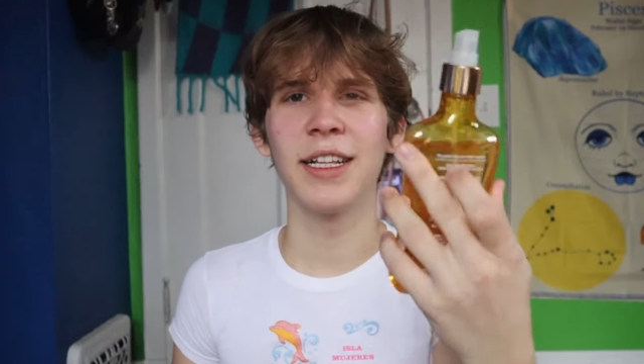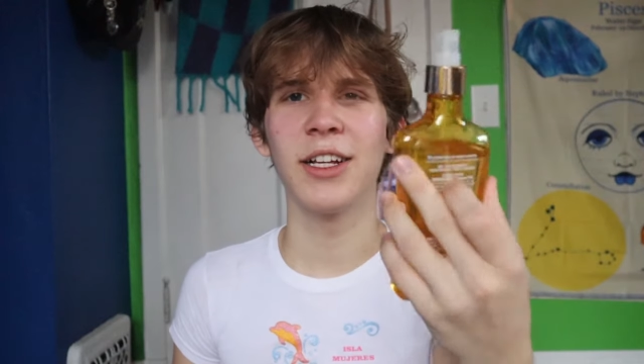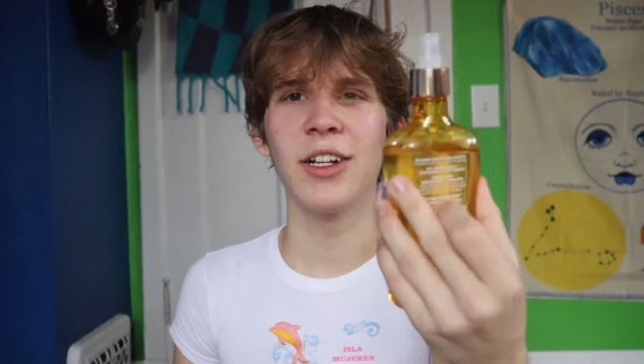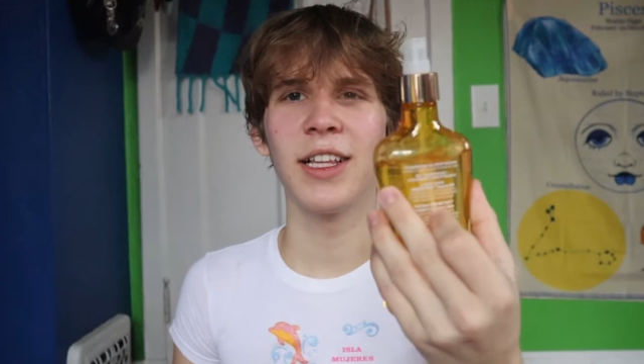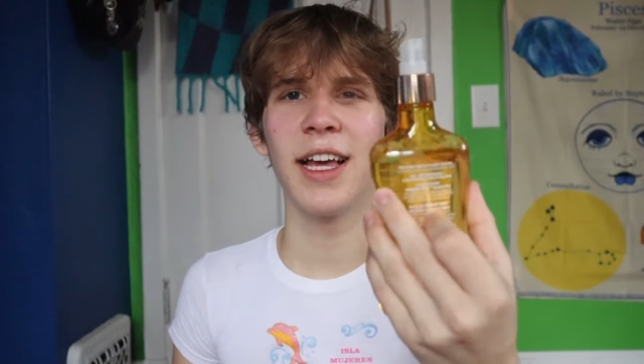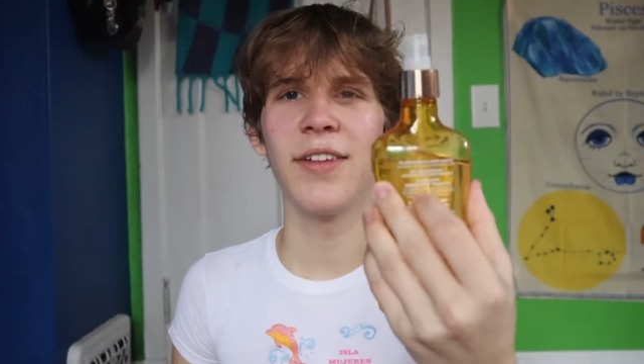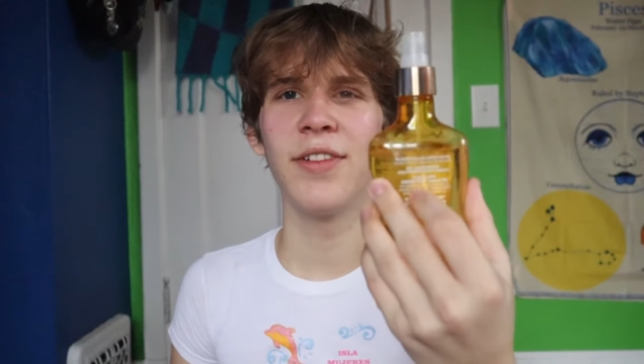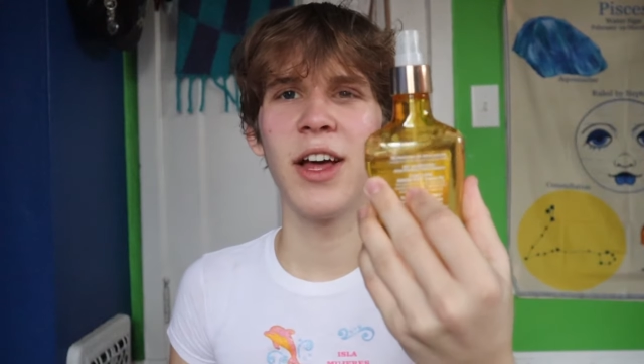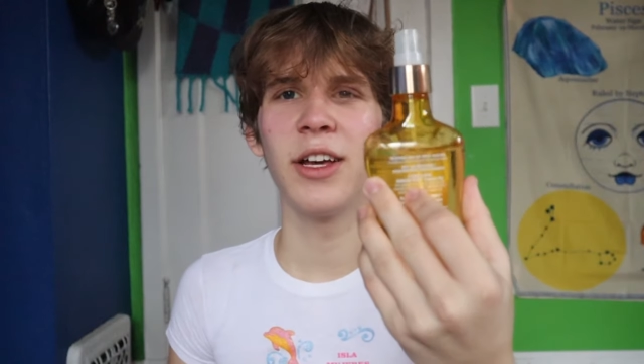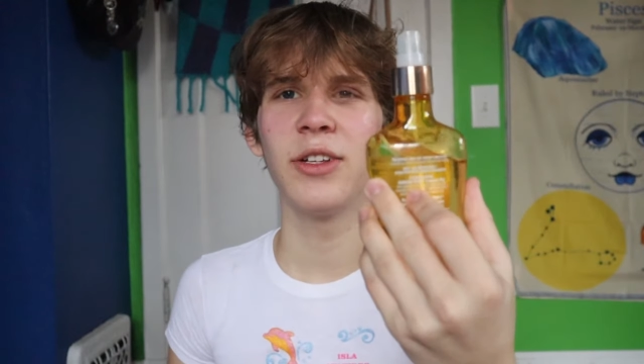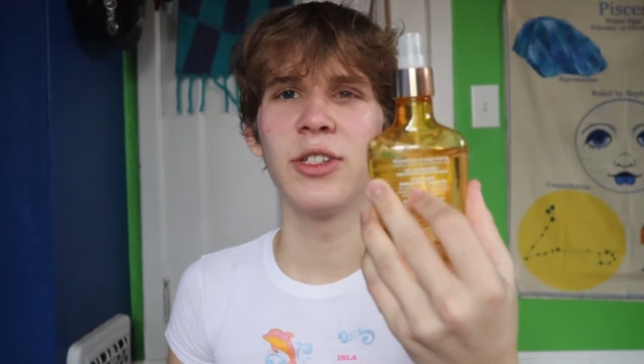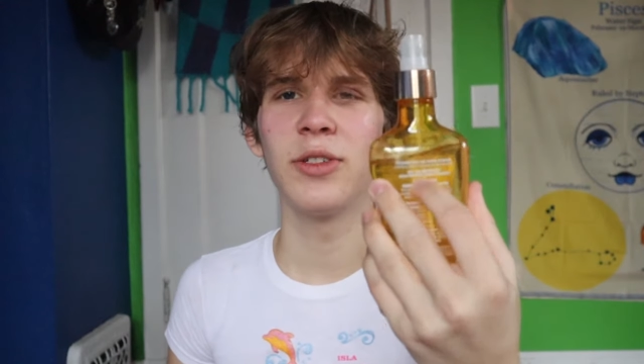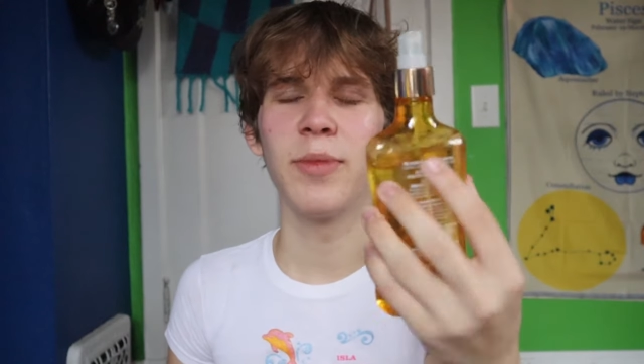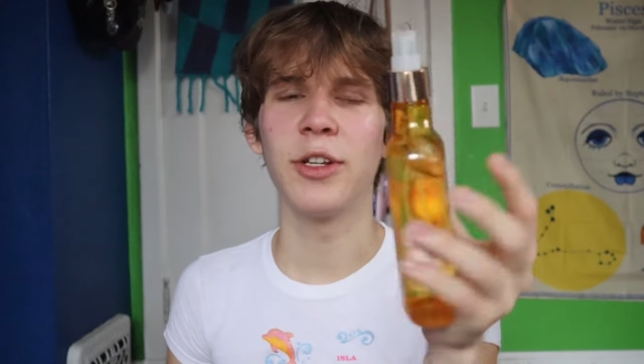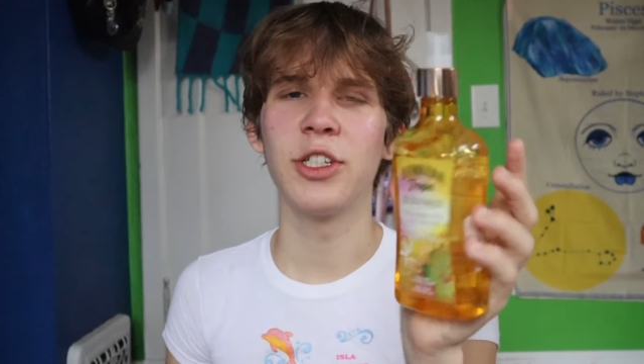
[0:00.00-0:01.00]
clearly I've not
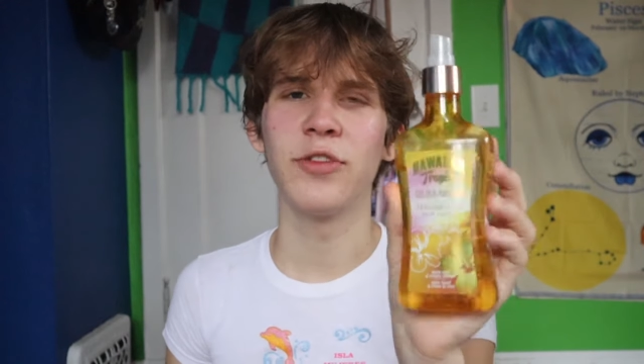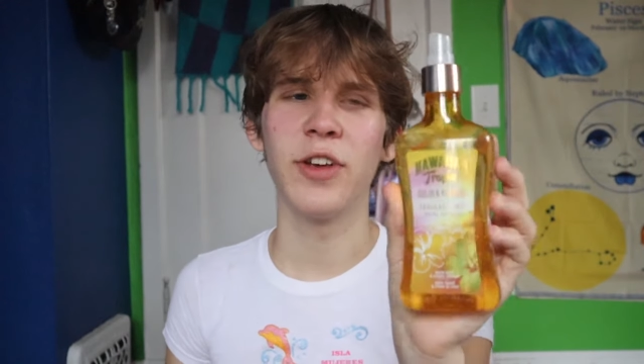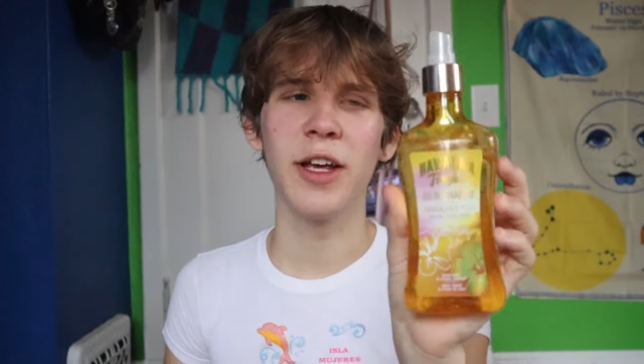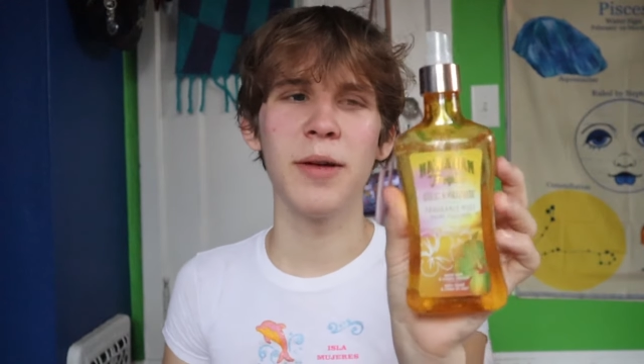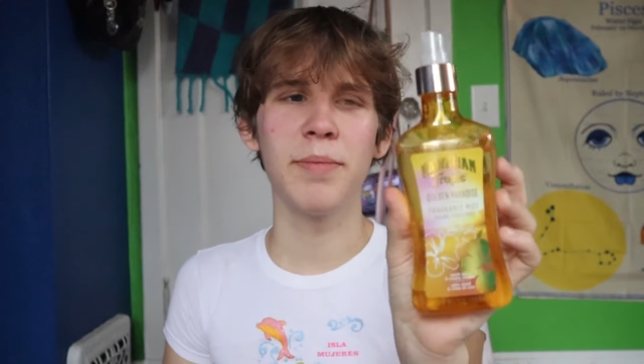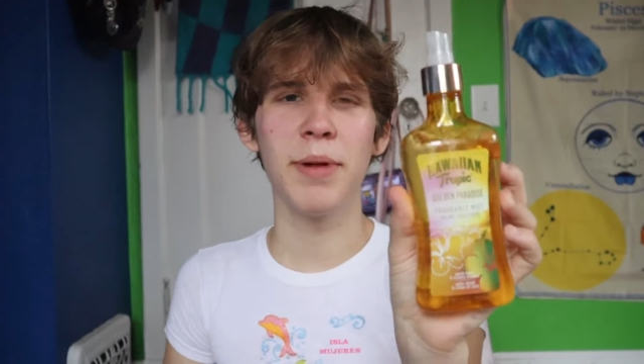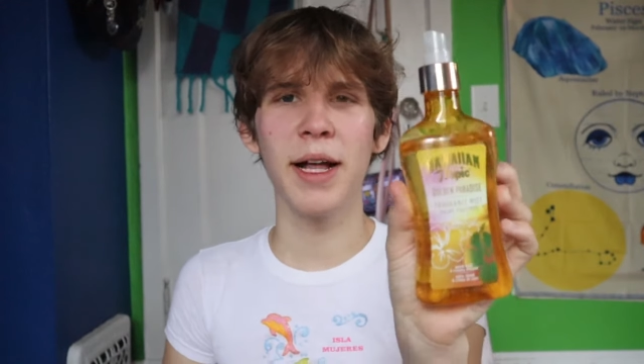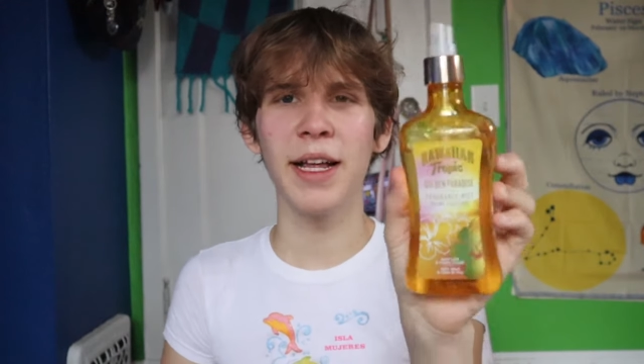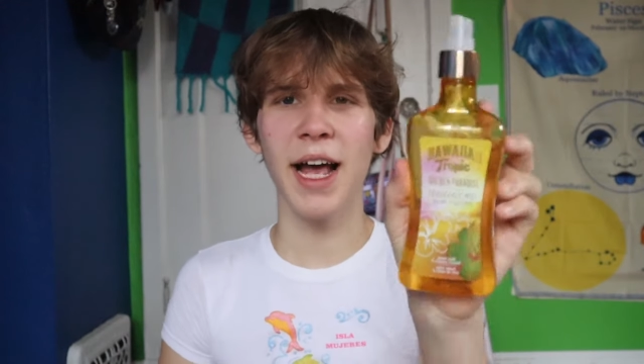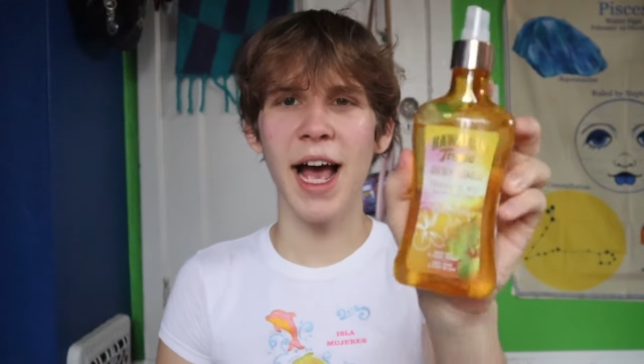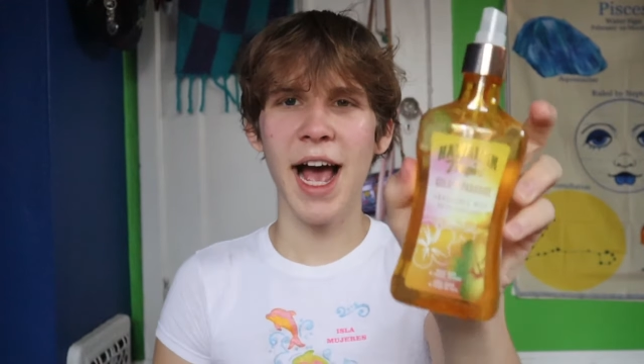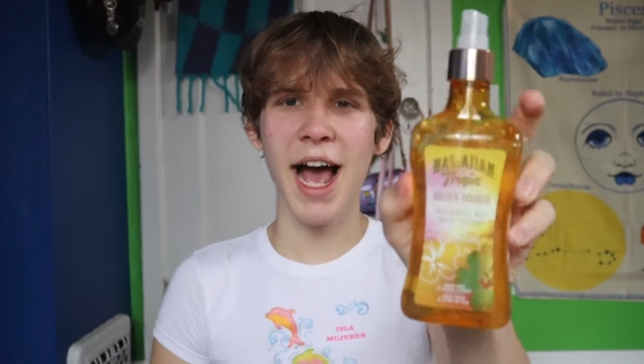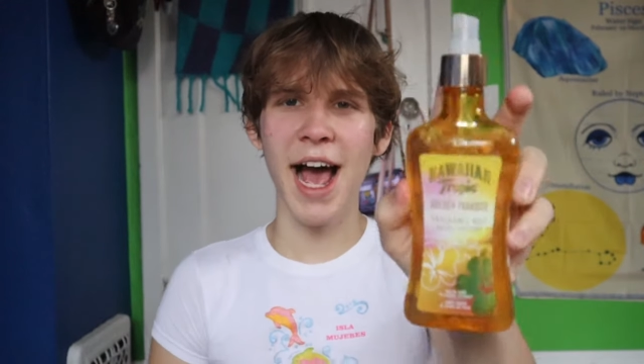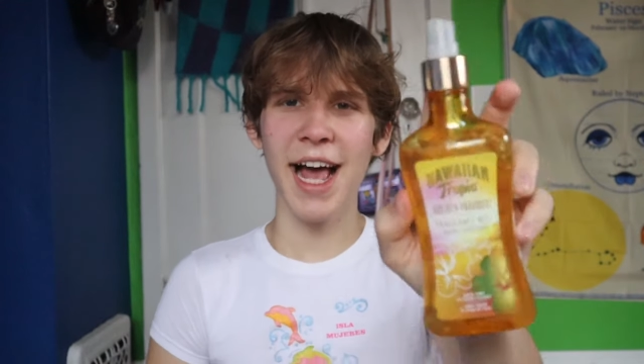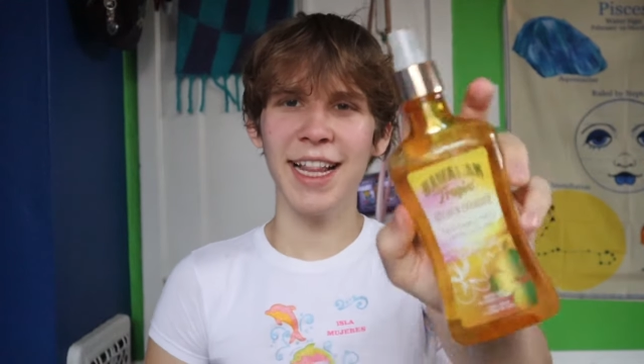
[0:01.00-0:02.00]
used much of it, but
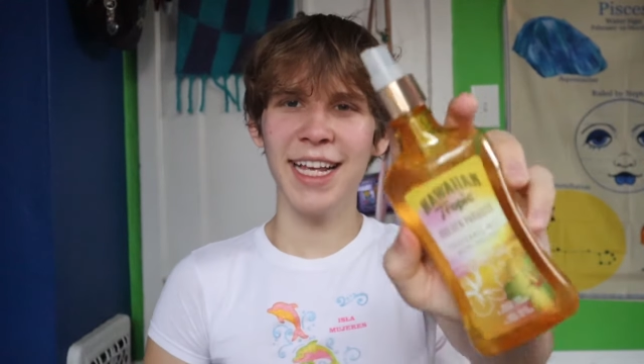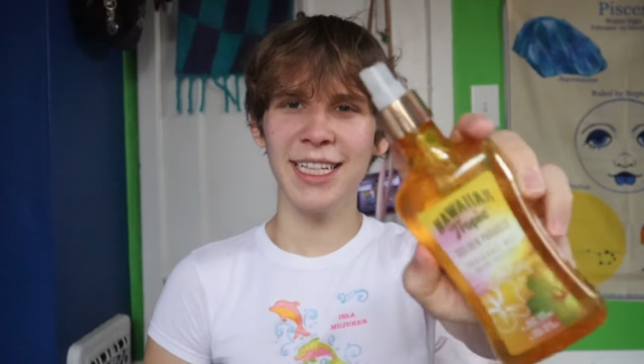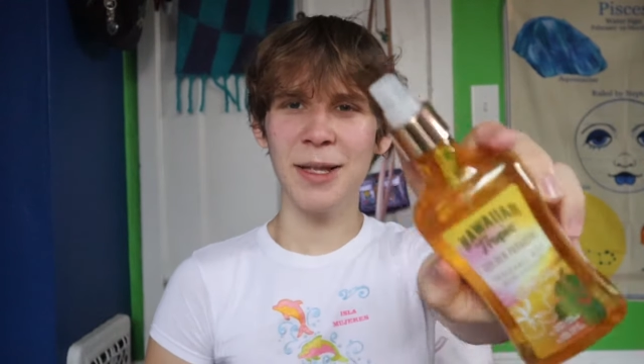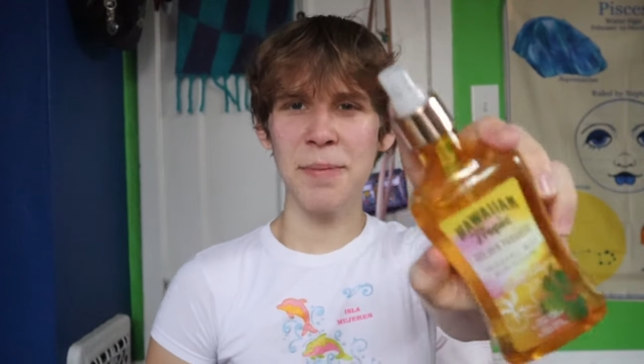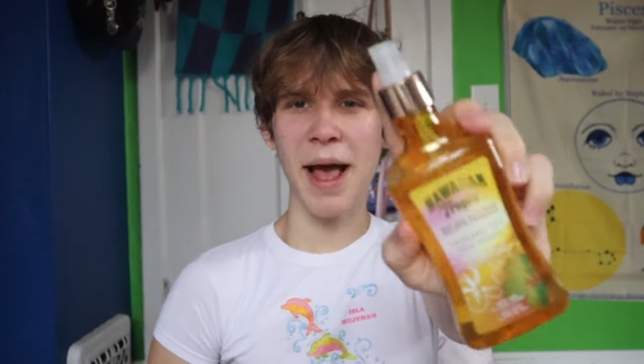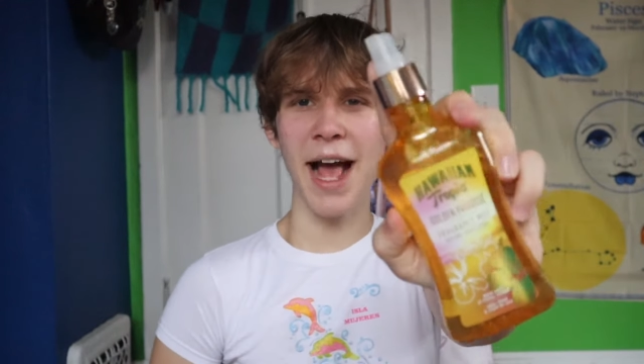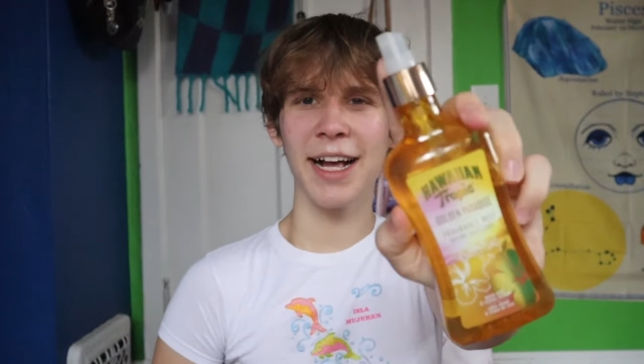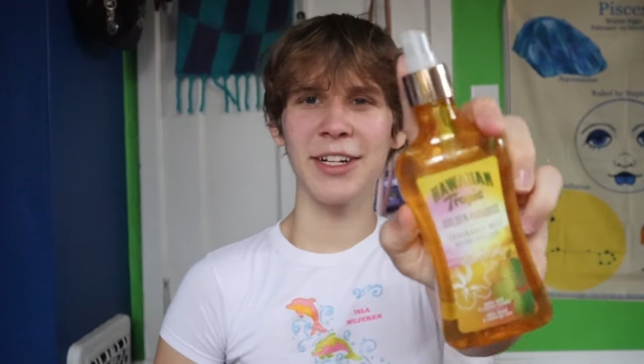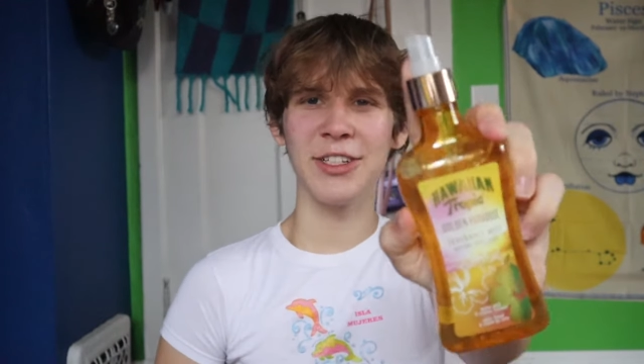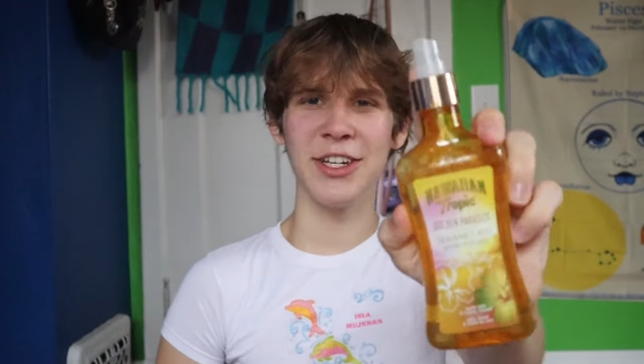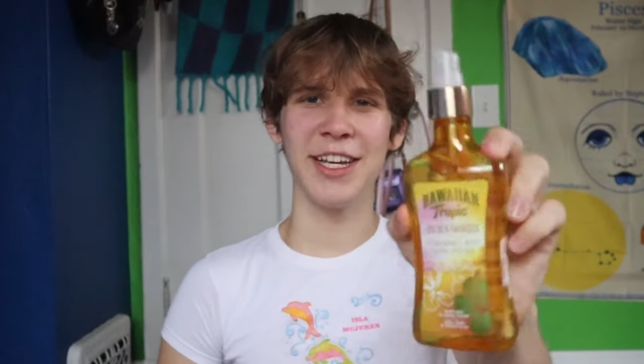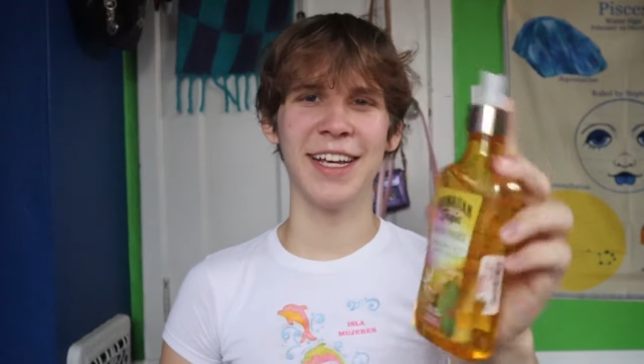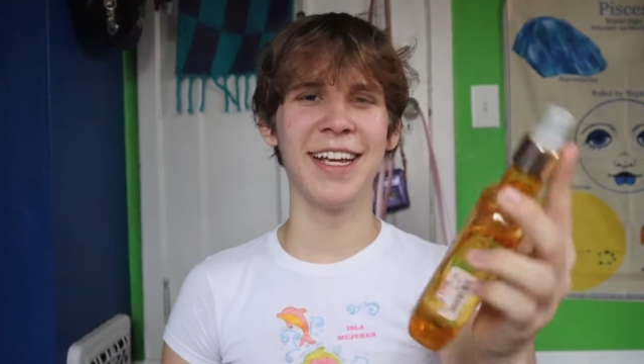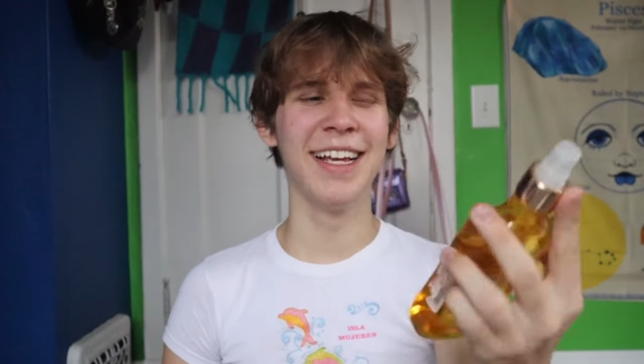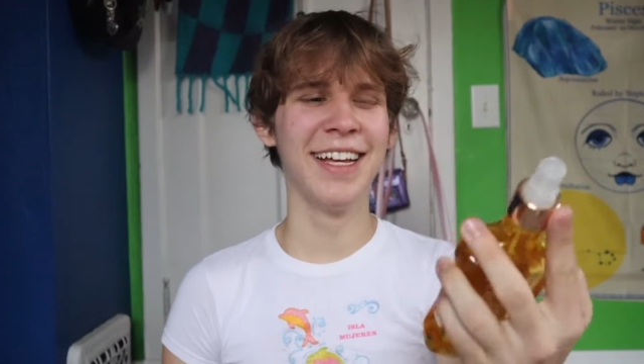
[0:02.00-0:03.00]
I like the packaging